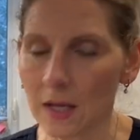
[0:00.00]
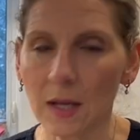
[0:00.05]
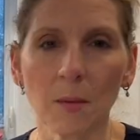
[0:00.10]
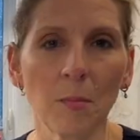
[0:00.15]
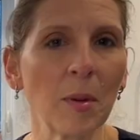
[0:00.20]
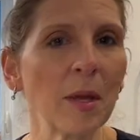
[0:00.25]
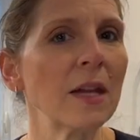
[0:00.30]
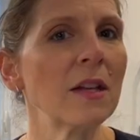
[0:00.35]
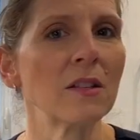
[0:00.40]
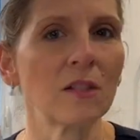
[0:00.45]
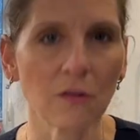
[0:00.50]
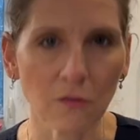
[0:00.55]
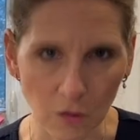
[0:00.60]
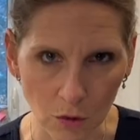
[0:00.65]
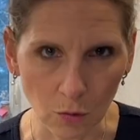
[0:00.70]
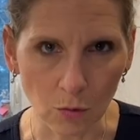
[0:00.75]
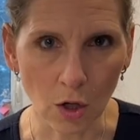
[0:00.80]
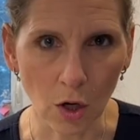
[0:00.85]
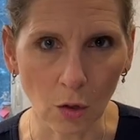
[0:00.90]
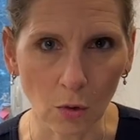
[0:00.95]
because if you
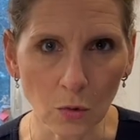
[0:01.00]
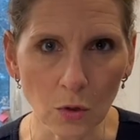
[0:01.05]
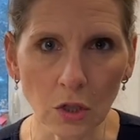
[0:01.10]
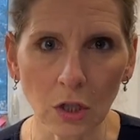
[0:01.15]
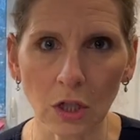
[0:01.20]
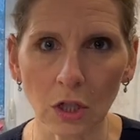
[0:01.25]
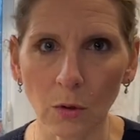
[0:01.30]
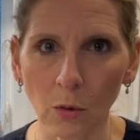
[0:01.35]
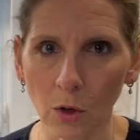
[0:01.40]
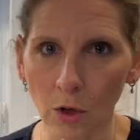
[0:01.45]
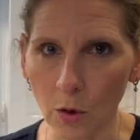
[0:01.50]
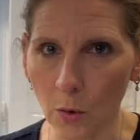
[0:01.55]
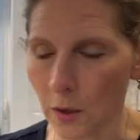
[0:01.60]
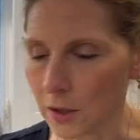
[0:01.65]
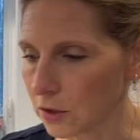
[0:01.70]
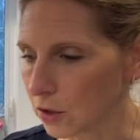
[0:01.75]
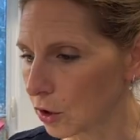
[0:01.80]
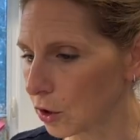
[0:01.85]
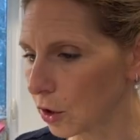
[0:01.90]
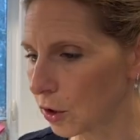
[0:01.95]
don't, you are going
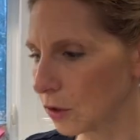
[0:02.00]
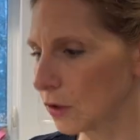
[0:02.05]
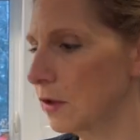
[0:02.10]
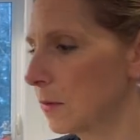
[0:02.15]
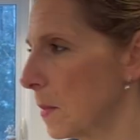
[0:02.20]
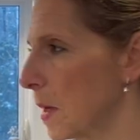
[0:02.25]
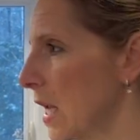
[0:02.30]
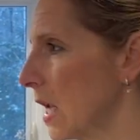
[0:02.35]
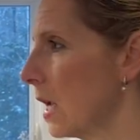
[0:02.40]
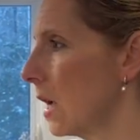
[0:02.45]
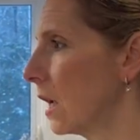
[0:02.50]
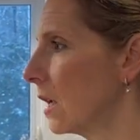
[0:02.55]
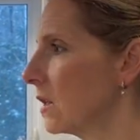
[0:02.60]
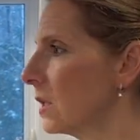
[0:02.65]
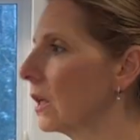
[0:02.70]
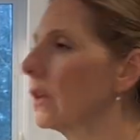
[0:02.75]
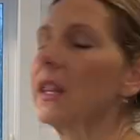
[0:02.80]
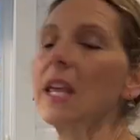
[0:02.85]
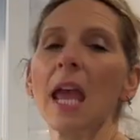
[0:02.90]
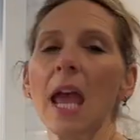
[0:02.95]
to curse me
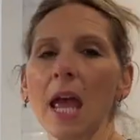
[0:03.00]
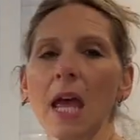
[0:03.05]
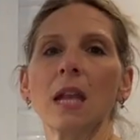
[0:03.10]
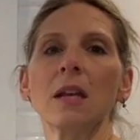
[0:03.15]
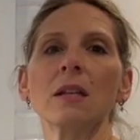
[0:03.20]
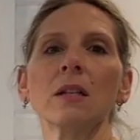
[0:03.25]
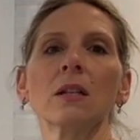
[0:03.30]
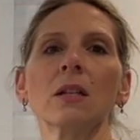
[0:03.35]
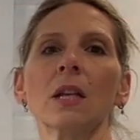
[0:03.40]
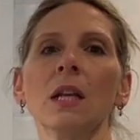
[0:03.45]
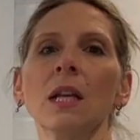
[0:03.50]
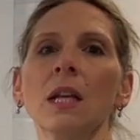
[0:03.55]
until the end,